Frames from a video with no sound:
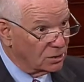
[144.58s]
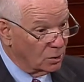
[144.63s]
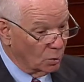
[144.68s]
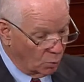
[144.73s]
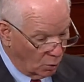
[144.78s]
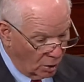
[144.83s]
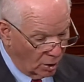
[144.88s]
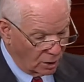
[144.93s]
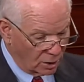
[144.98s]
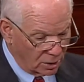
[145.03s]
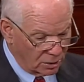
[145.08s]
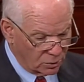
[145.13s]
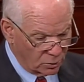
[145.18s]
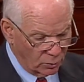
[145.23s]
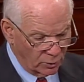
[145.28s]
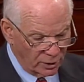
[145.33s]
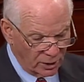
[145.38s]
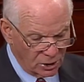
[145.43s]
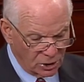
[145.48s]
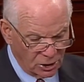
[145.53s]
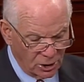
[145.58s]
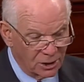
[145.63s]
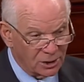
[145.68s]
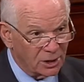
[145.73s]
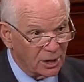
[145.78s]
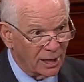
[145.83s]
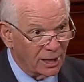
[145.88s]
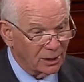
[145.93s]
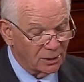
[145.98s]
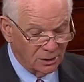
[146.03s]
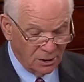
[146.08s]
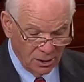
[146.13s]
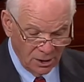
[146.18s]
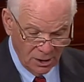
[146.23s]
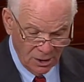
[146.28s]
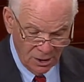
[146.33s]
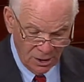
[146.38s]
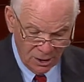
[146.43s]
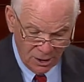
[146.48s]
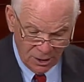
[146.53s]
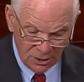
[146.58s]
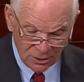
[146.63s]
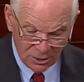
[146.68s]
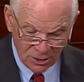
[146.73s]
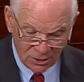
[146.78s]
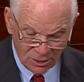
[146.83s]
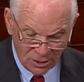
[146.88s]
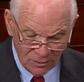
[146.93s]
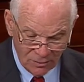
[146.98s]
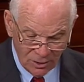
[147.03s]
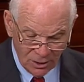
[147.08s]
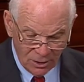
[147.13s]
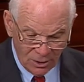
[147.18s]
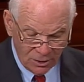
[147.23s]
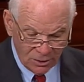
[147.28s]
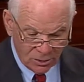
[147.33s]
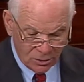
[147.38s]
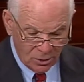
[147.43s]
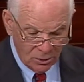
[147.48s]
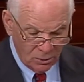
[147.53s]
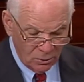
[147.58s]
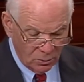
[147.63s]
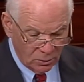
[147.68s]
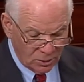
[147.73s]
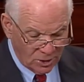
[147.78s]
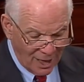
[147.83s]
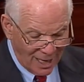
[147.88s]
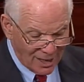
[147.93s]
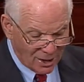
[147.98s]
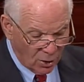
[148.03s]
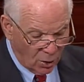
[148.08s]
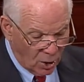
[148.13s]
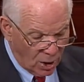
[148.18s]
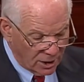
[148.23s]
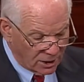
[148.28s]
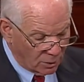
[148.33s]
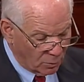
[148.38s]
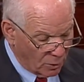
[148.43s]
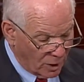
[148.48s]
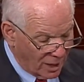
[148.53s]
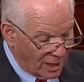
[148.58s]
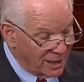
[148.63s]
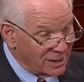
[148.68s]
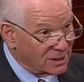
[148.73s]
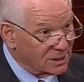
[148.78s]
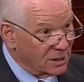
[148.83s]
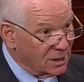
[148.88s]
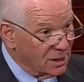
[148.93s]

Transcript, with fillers: to work during a shutdown, to take authorized